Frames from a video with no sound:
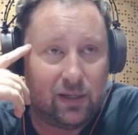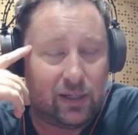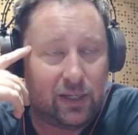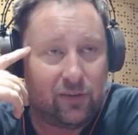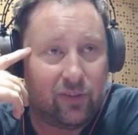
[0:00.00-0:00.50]

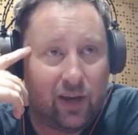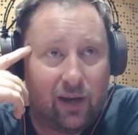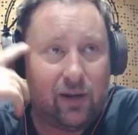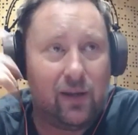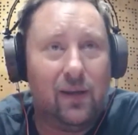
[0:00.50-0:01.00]
here and
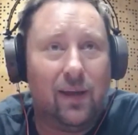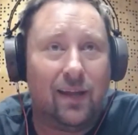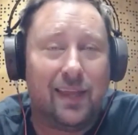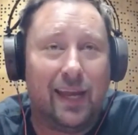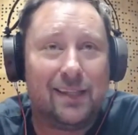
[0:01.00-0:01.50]
there,
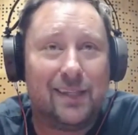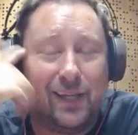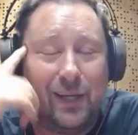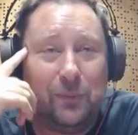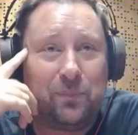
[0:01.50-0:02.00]
and then
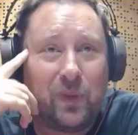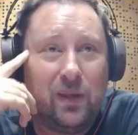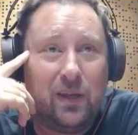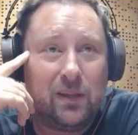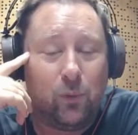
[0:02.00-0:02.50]

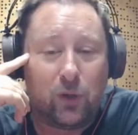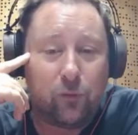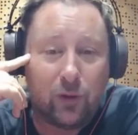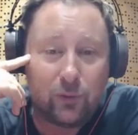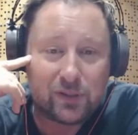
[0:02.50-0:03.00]
the
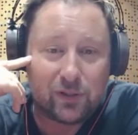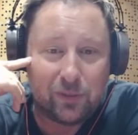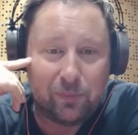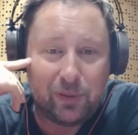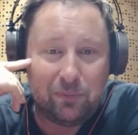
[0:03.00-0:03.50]
workflow is going
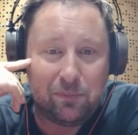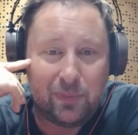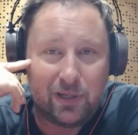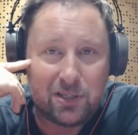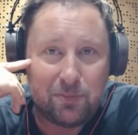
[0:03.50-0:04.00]
to be
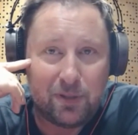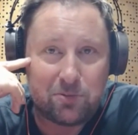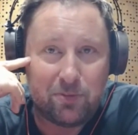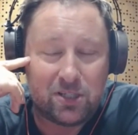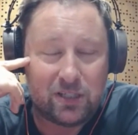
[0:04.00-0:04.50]
much
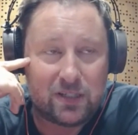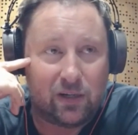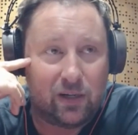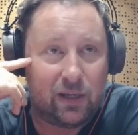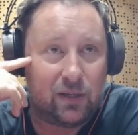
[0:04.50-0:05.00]

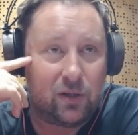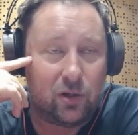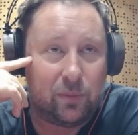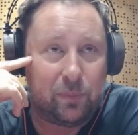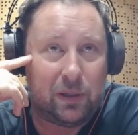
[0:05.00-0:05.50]
easier, and you're
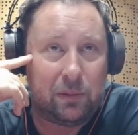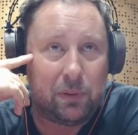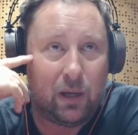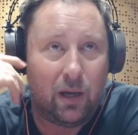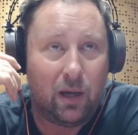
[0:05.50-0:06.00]
going to be
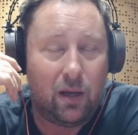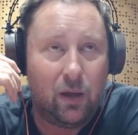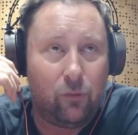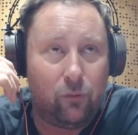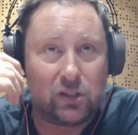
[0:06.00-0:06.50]

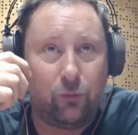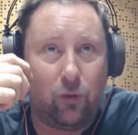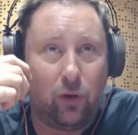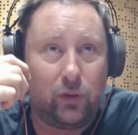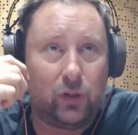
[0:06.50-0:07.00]
first of
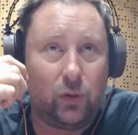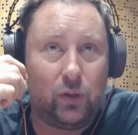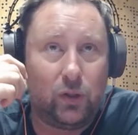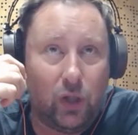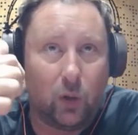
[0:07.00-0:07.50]
all, you
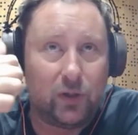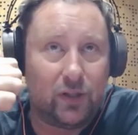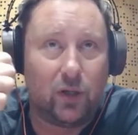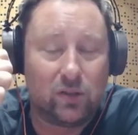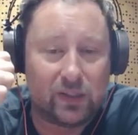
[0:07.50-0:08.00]
know
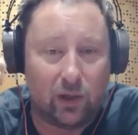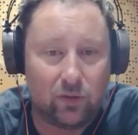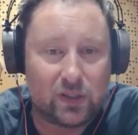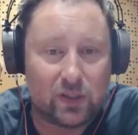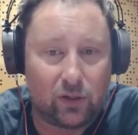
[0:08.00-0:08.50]
that those
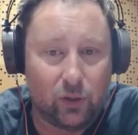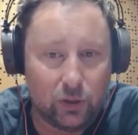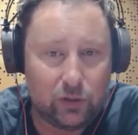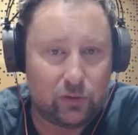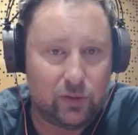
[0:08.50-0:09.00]
sounds are
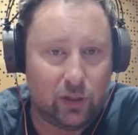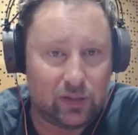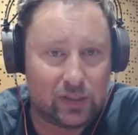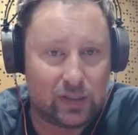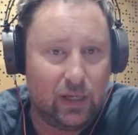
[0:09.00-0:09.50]
good,
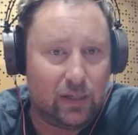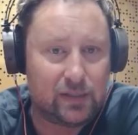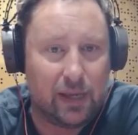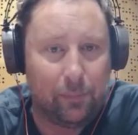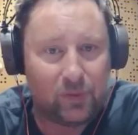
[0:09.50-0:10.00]
those
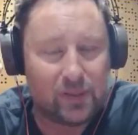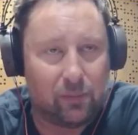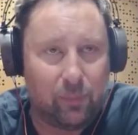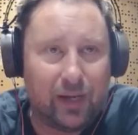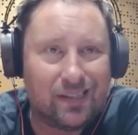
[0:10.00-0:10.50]
samples are
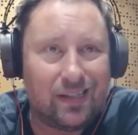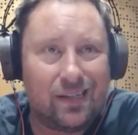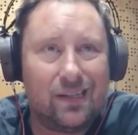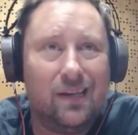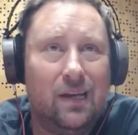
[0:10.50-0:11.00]
amazing.
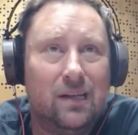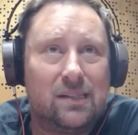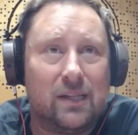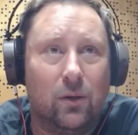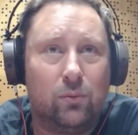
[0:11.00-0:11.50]

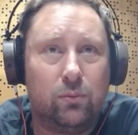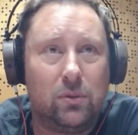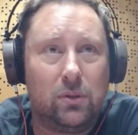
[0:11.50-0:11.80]
So